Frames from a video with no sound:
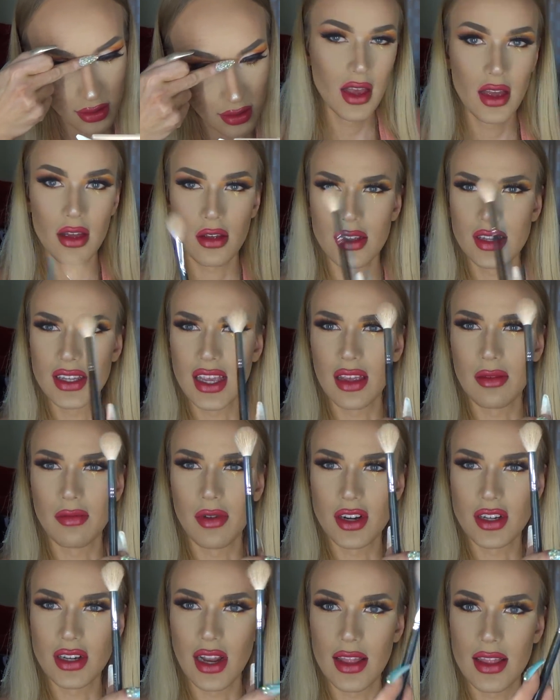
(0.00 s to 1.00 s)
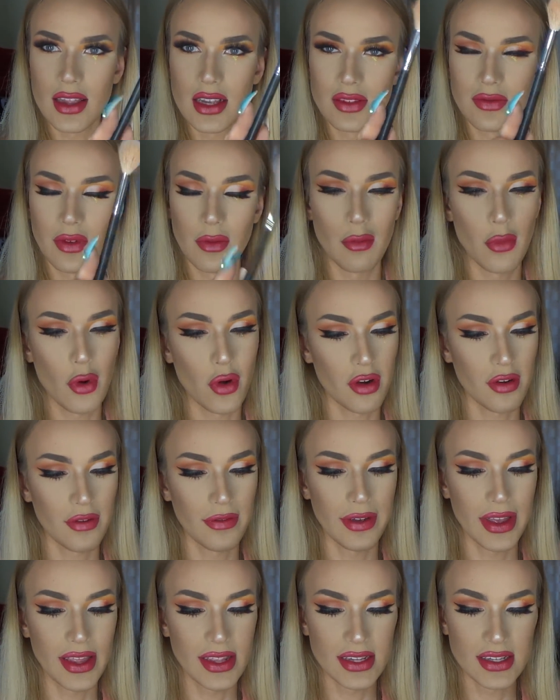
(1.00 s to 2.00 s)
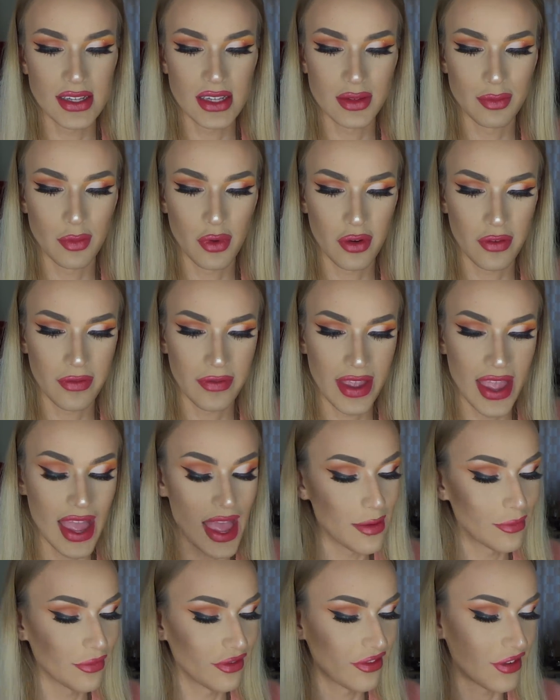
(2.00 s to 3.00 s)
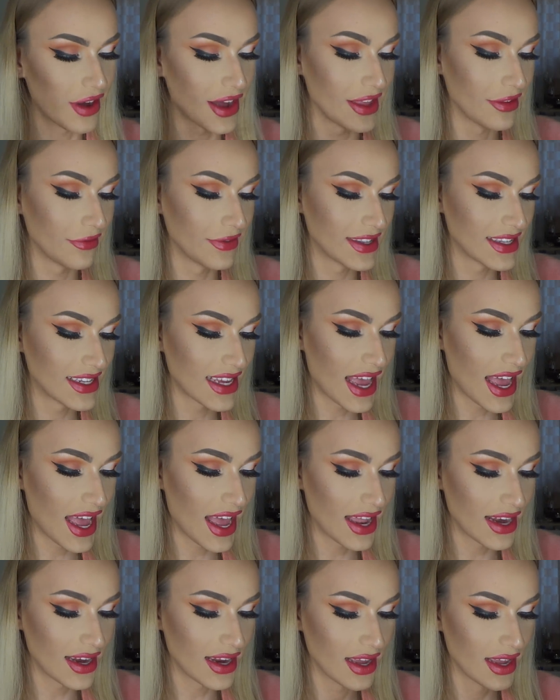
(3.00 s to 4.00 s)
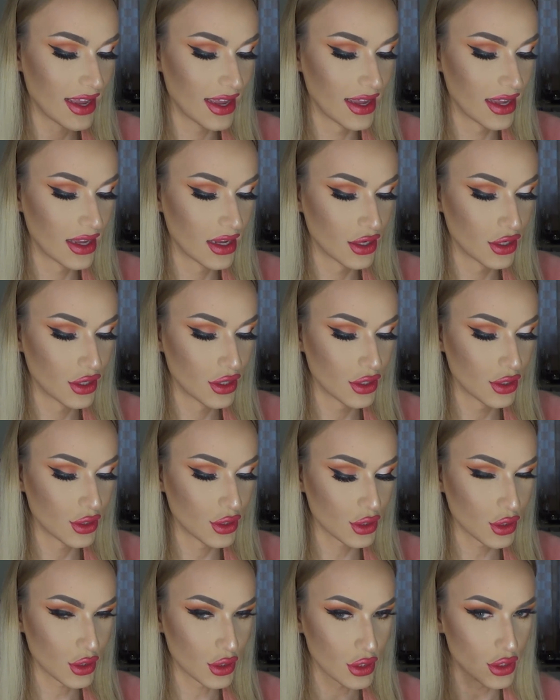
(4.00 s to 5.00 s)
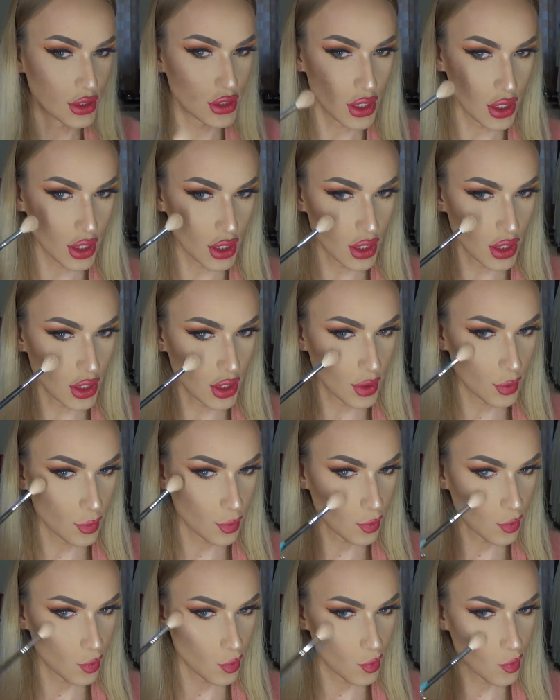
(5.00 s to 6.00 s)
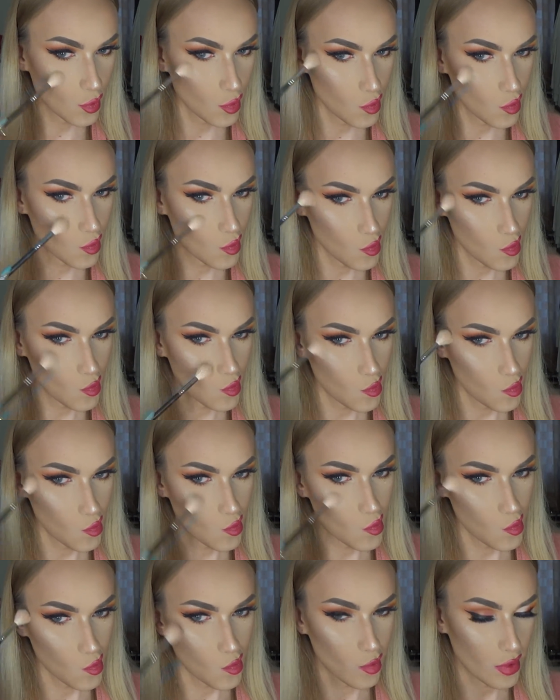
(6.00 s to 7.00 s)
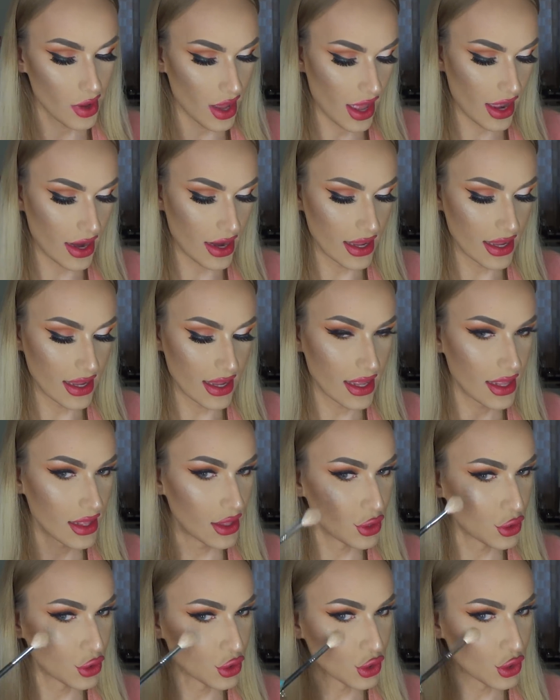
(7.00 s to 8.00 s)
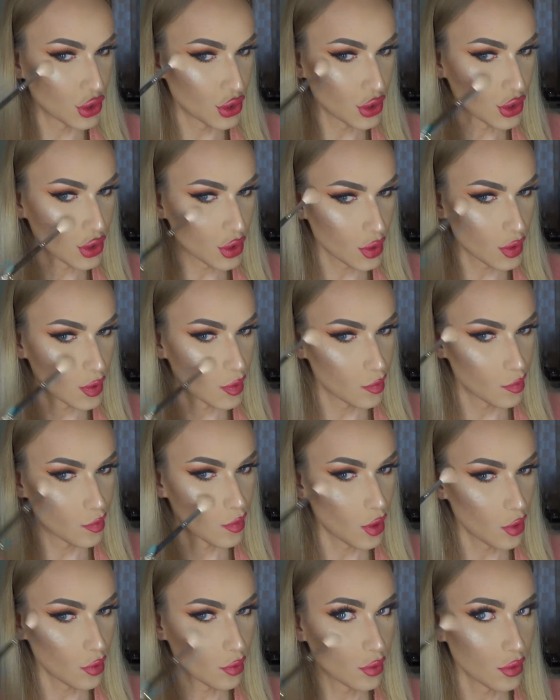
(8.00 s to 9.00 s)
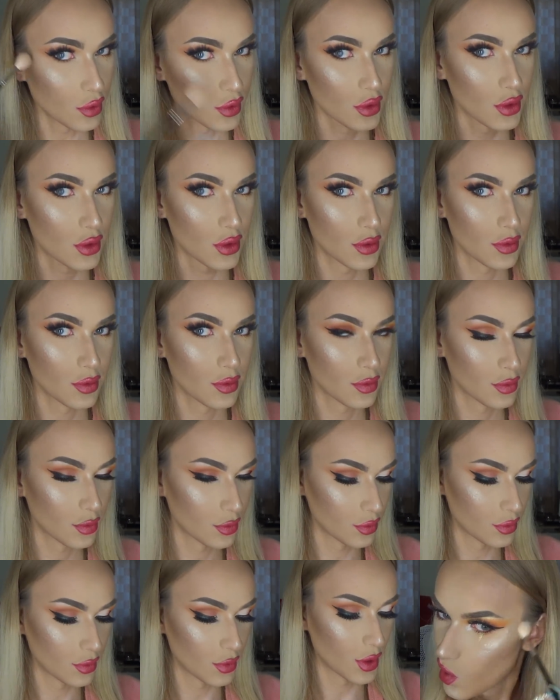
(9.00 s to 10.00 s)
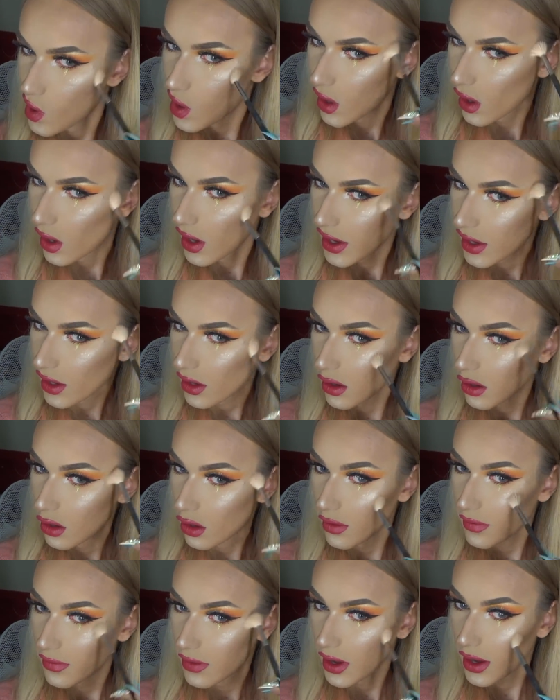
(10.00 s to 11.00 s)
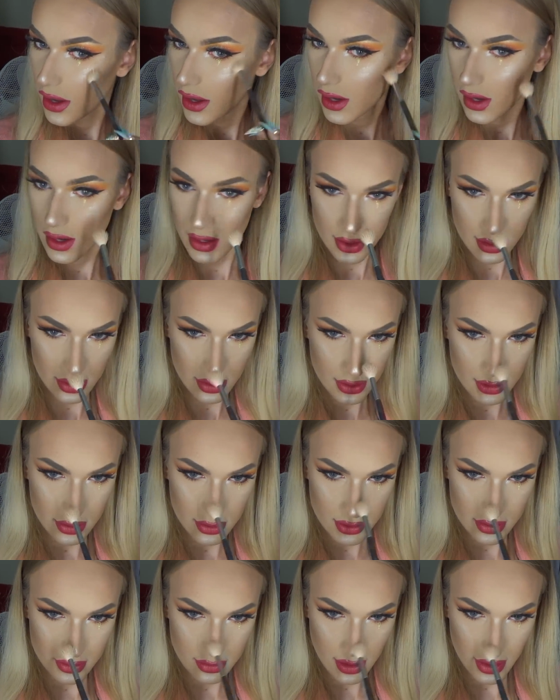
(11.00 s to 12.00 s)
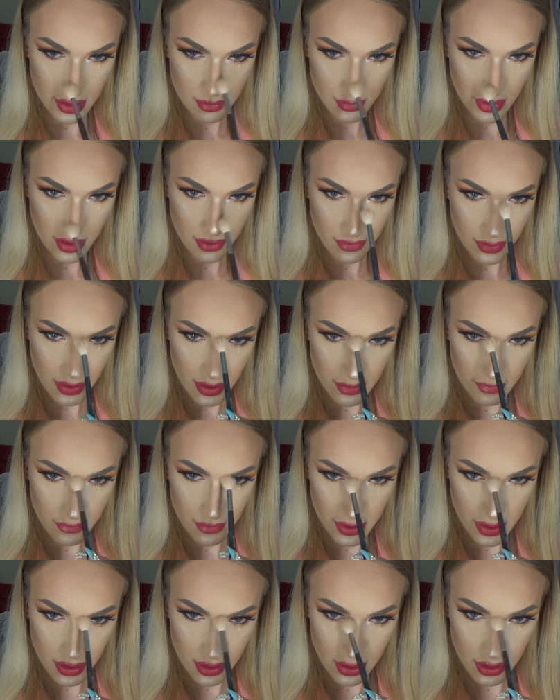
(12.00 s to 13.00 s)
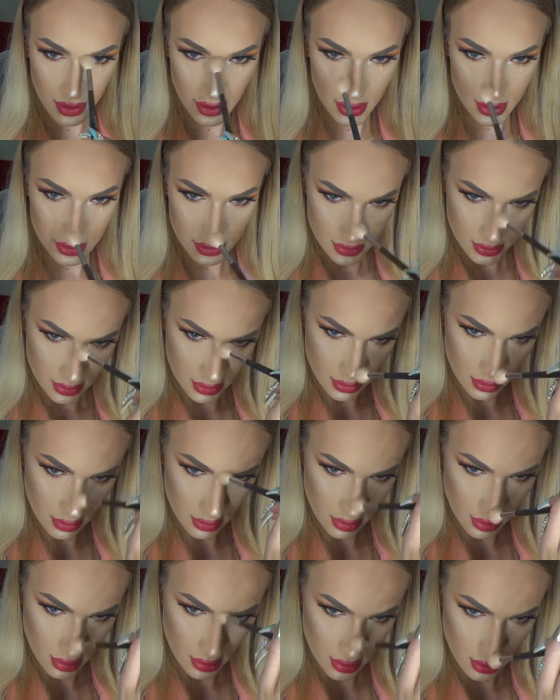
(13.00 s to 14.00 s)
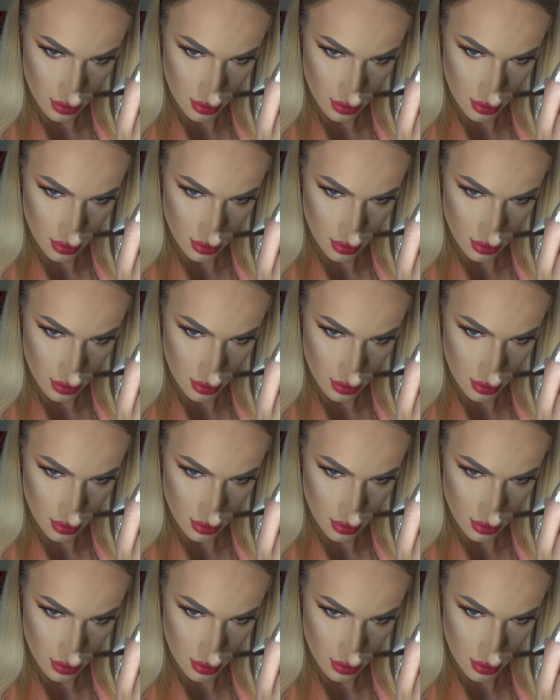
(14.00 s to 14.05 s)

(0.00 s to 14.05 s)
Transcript: I'm going to take a brush like this from Morphe. This is Morphe M510. Just going to take that and hit the cheekbones. I like a lot of highlight. It's like my favourite thing to do.